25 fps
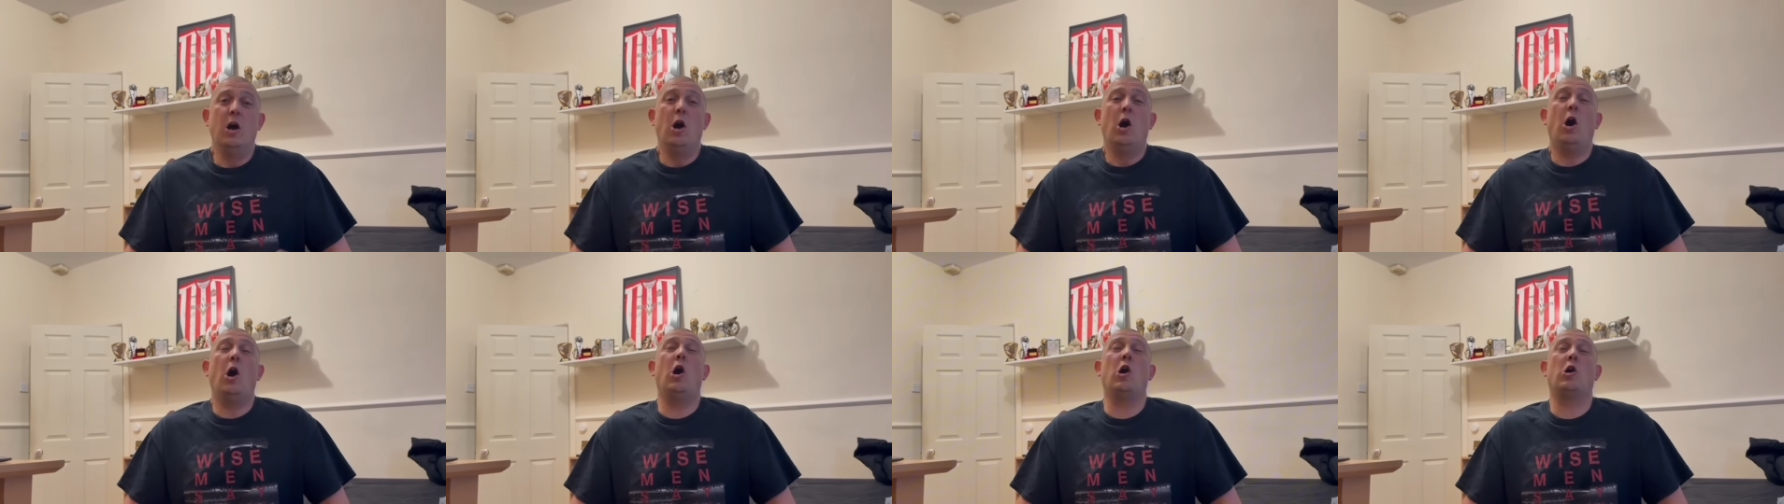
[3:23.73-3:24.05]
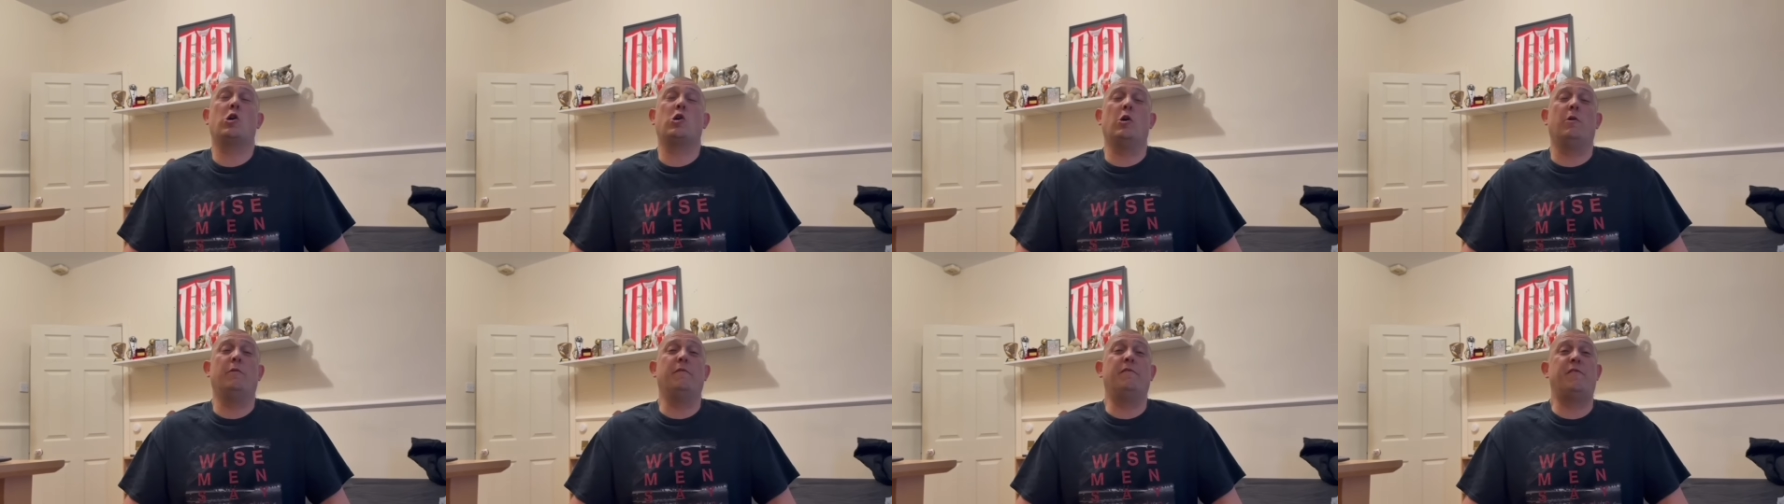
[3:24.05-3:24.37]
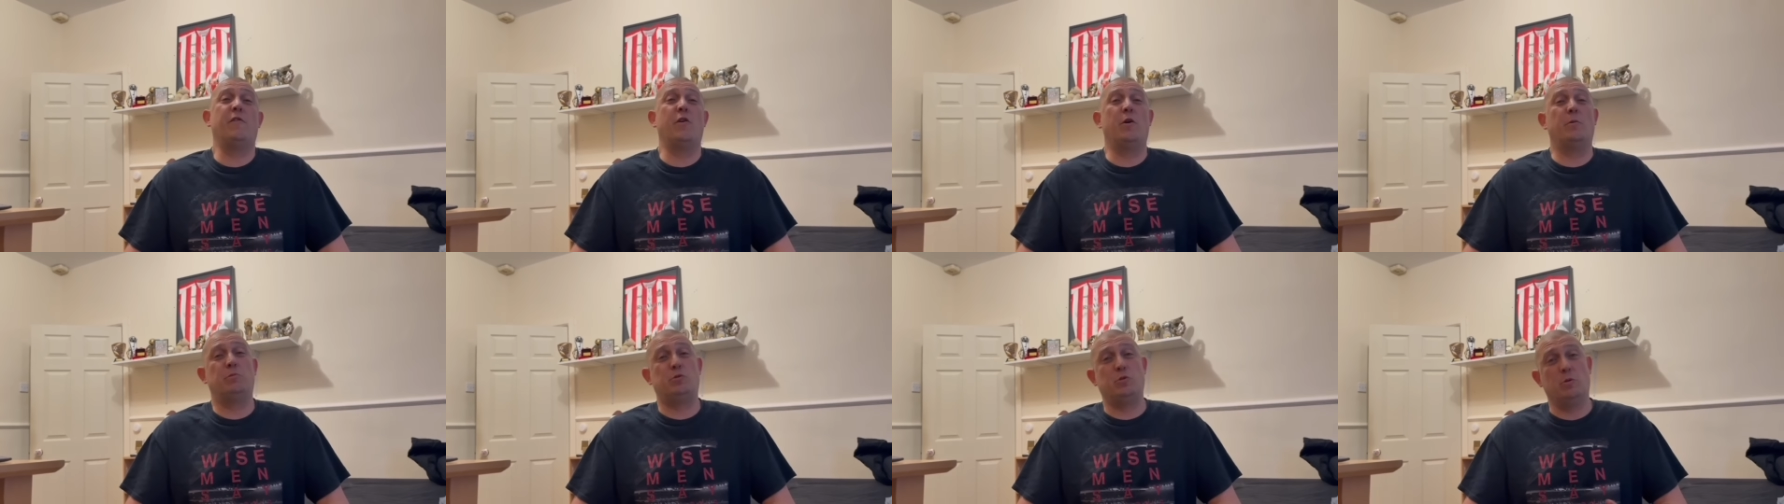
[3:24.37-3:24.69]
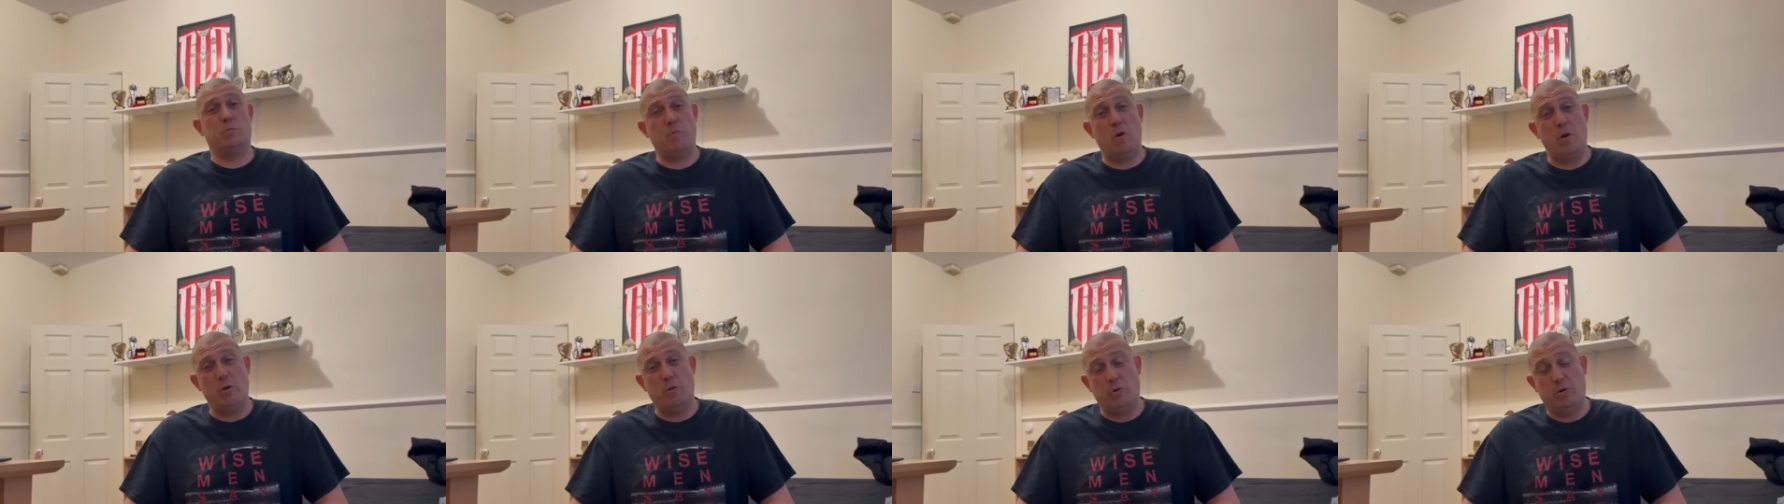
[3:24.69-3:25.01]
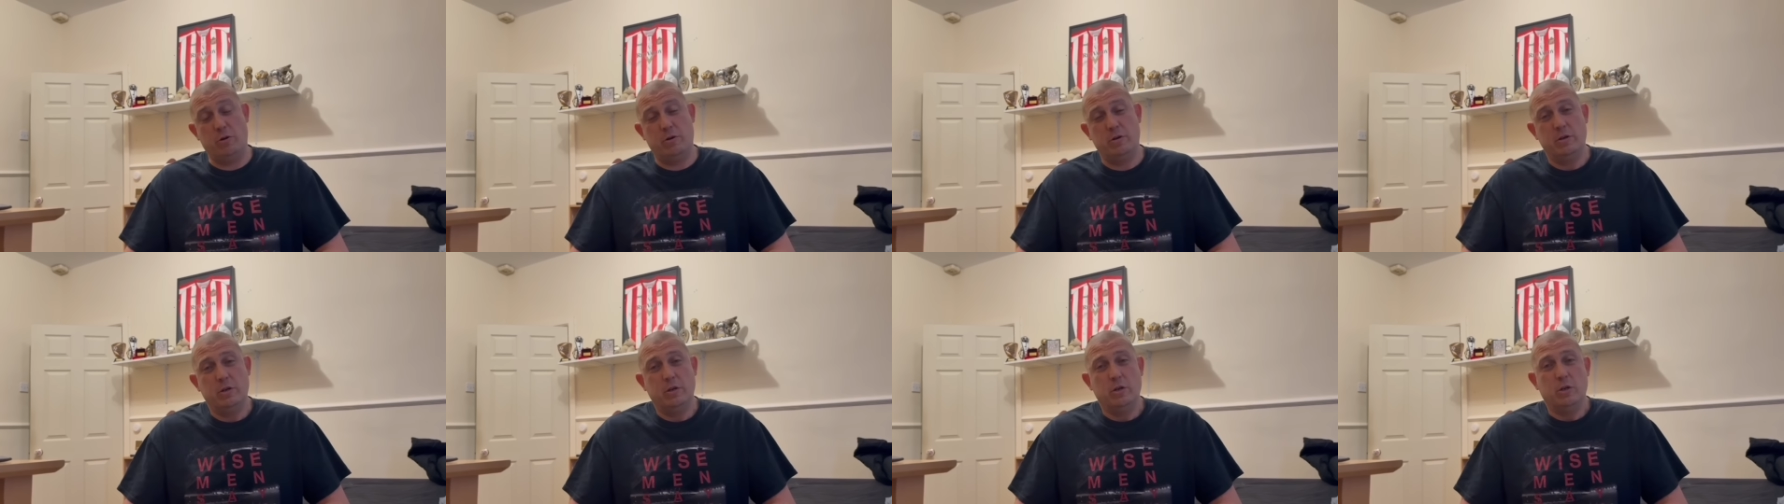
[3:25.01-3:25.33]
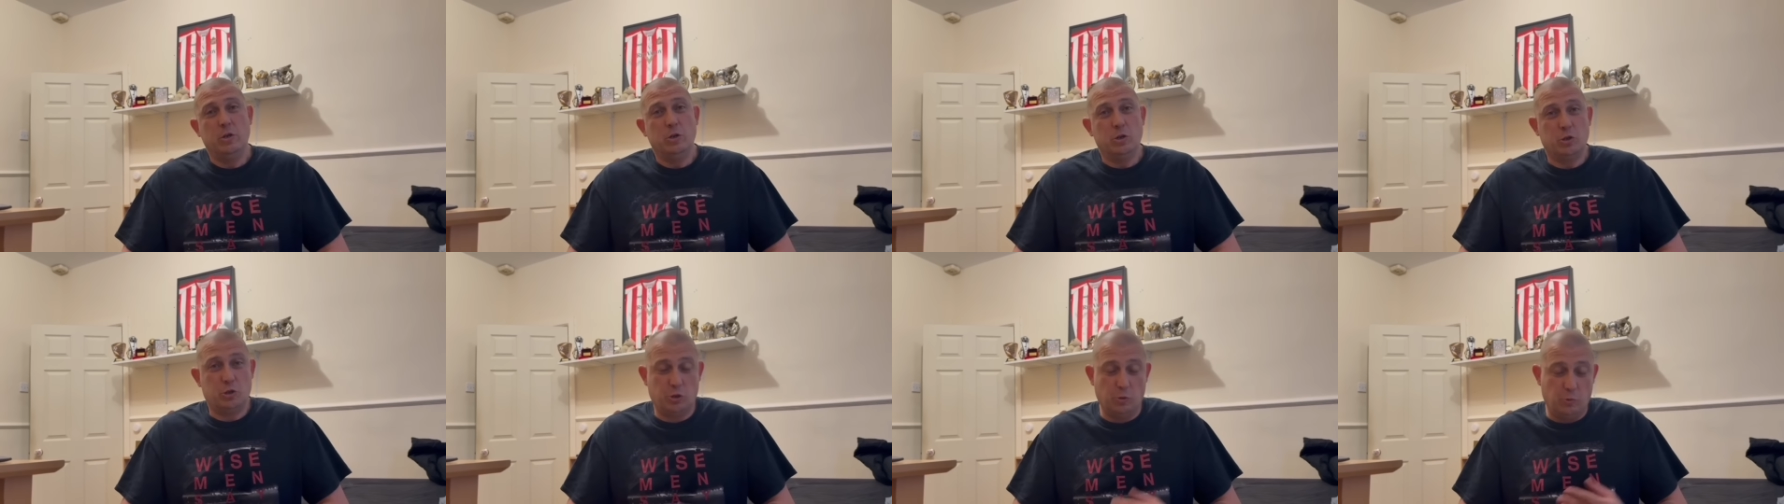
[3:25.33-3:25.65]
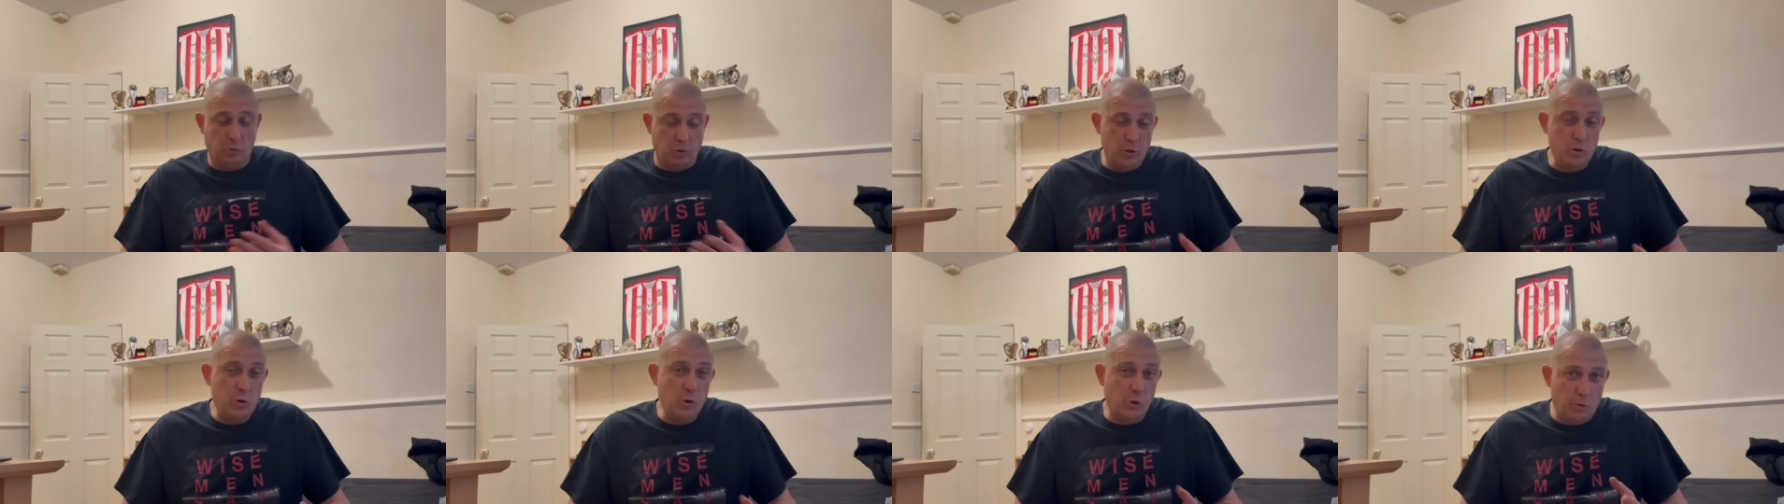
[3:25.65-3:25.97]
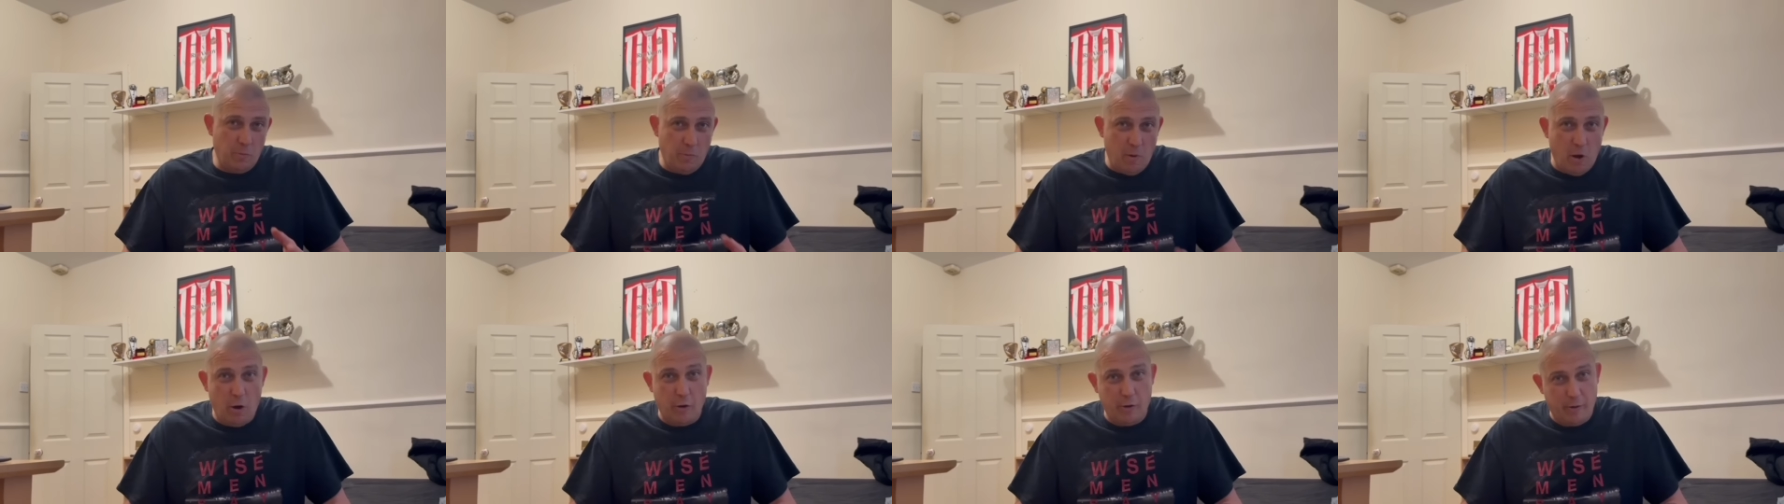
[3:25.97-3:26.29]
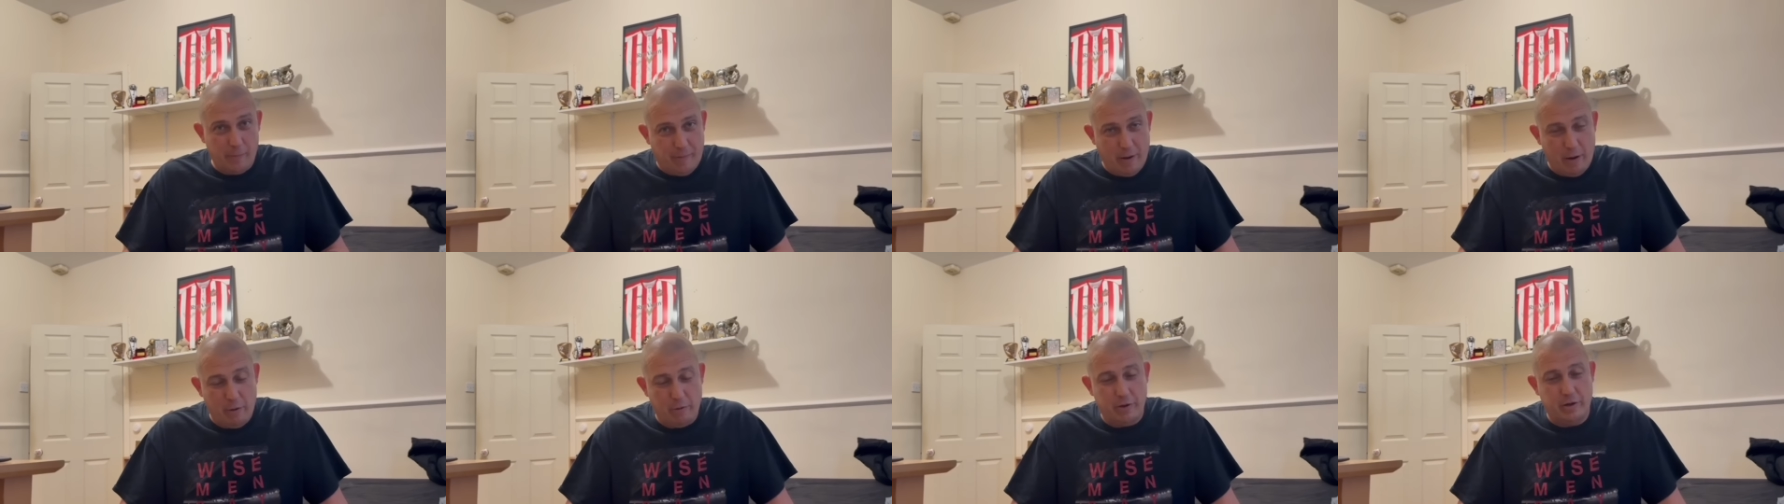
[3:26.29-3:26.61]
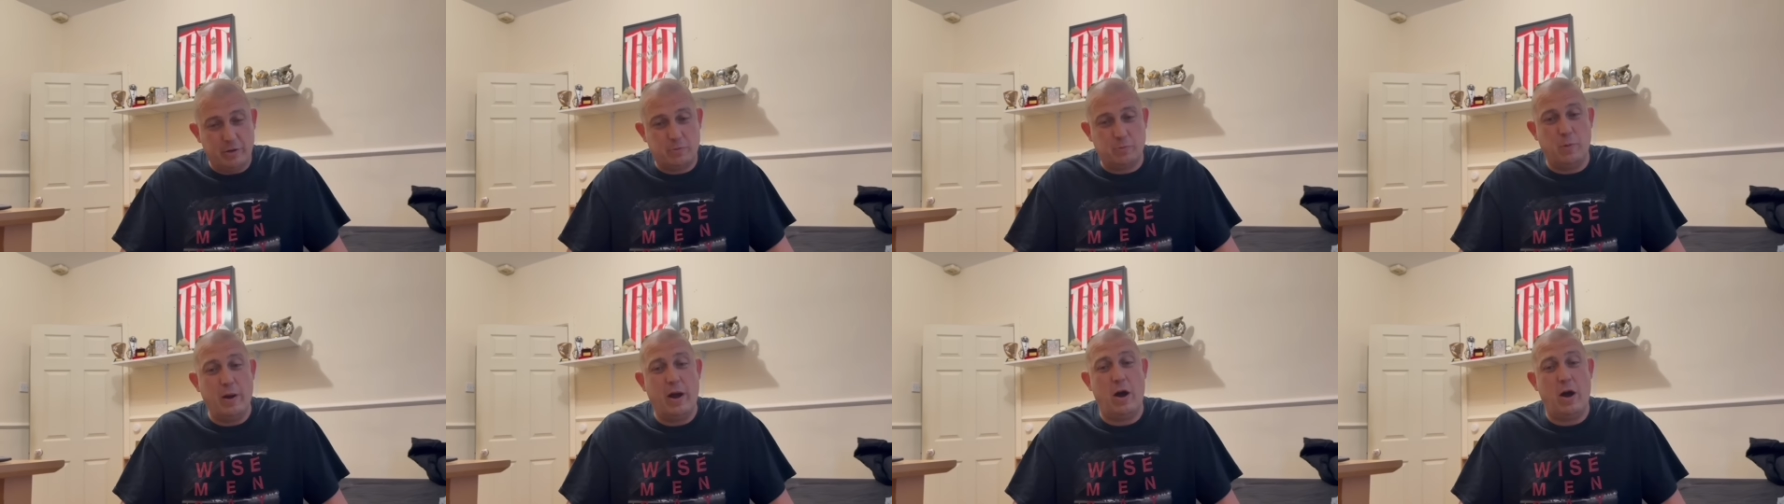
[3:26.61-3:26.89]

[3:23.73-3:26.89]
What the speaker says: are confirmed tomorrow, so we'll know more about it.